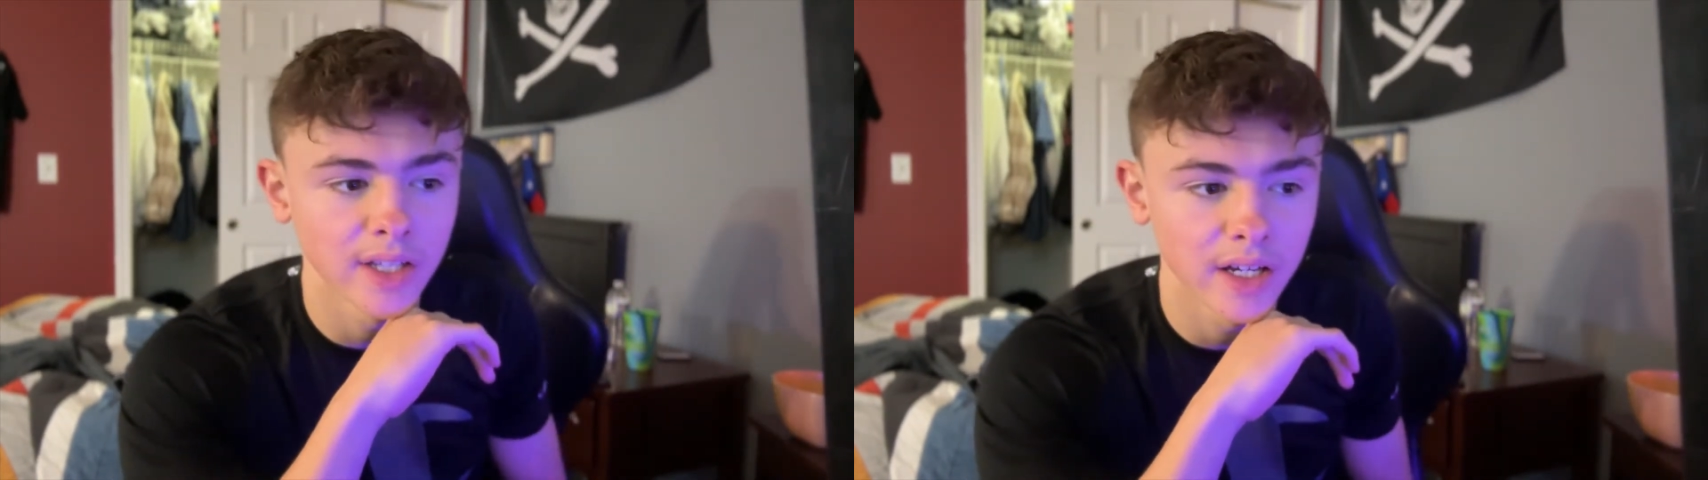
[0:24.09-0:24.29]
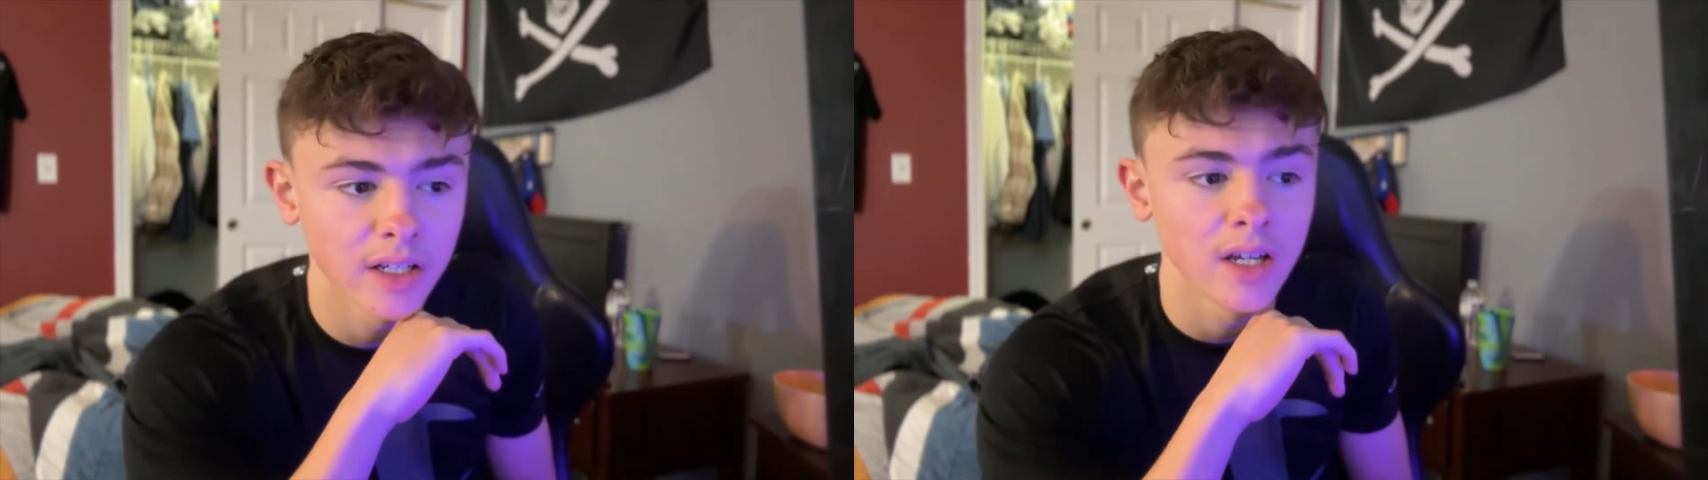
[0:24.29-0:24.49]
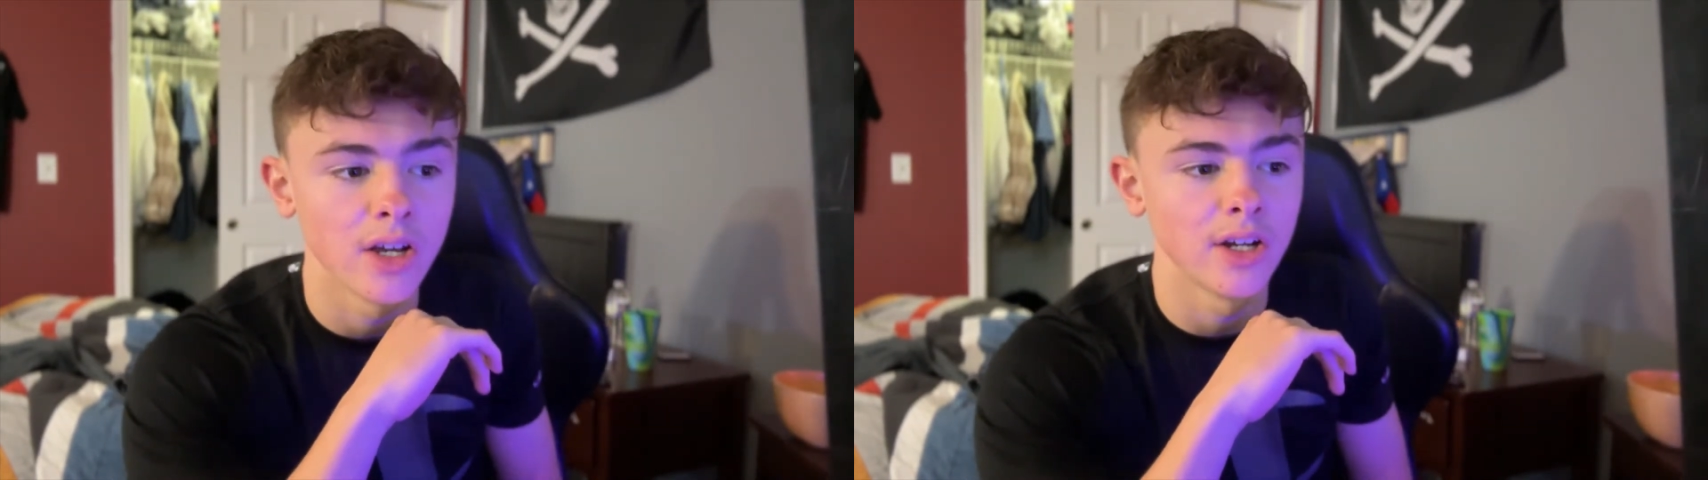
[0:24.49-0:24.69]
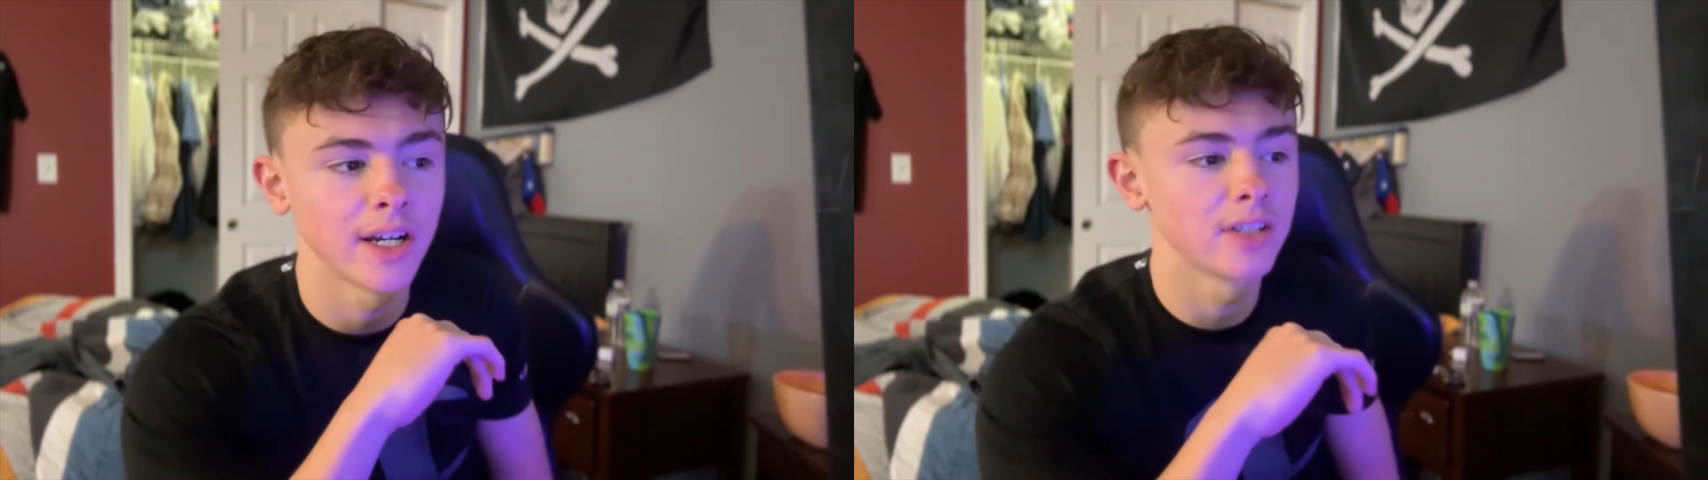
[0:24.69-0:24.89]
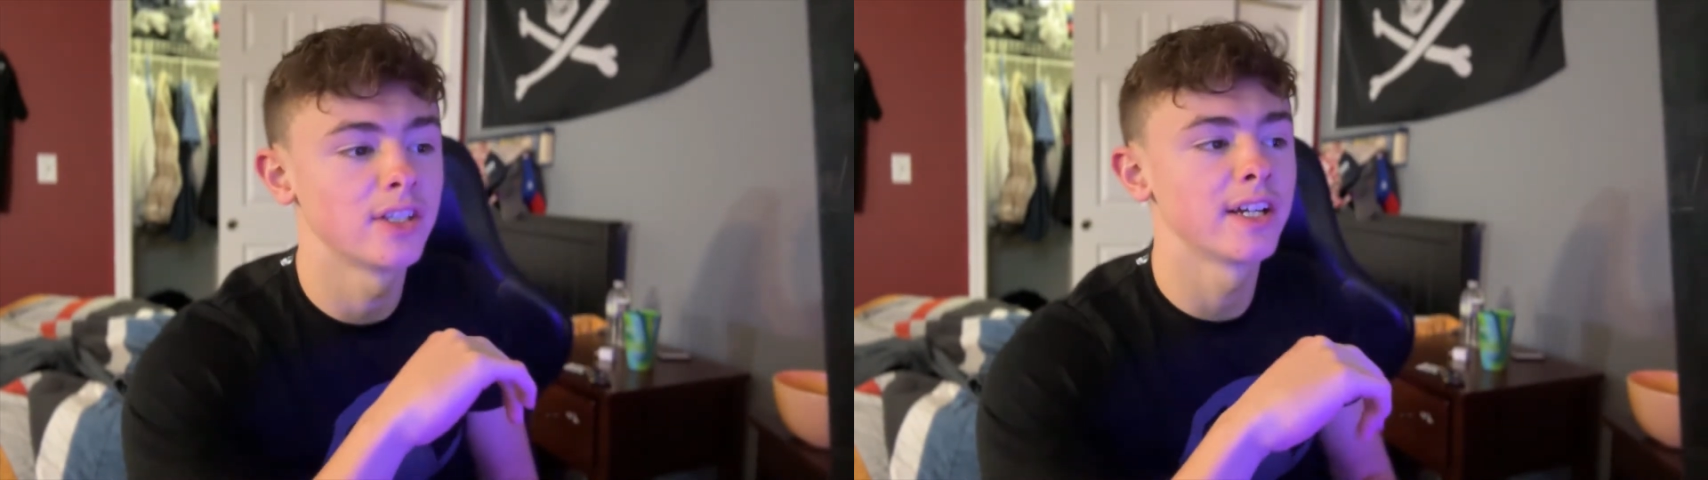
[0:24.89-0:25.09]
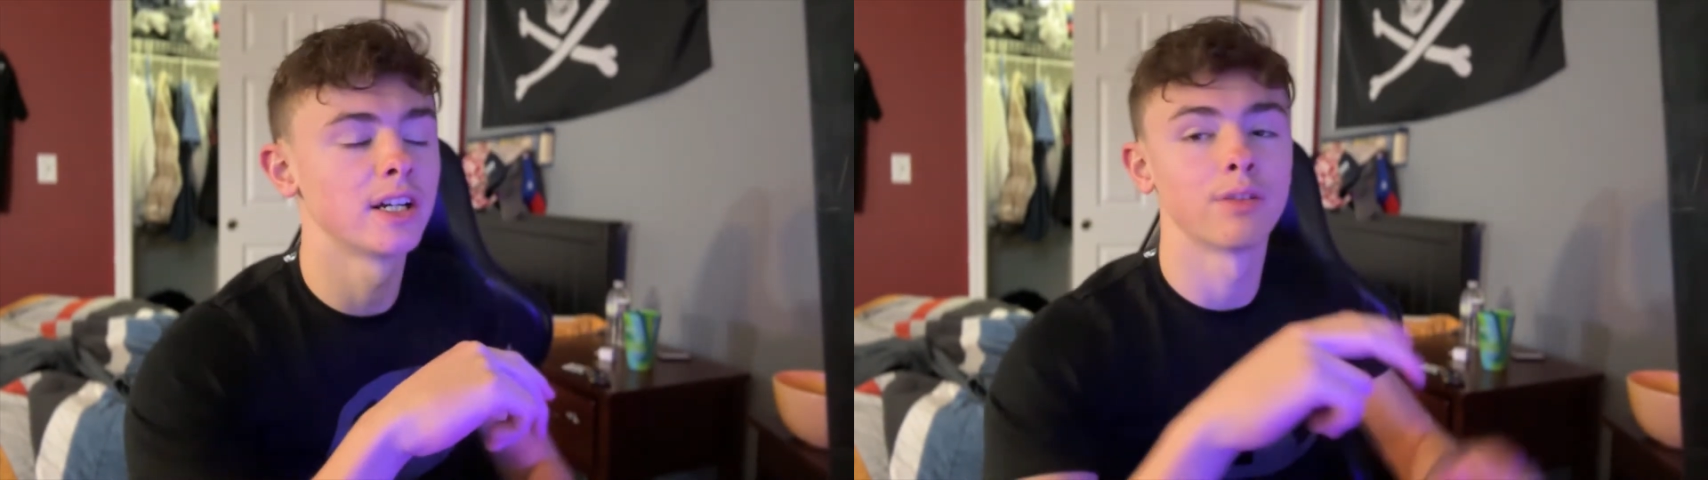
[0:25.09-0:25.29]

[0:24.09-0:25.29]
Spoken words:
that, and it got taken down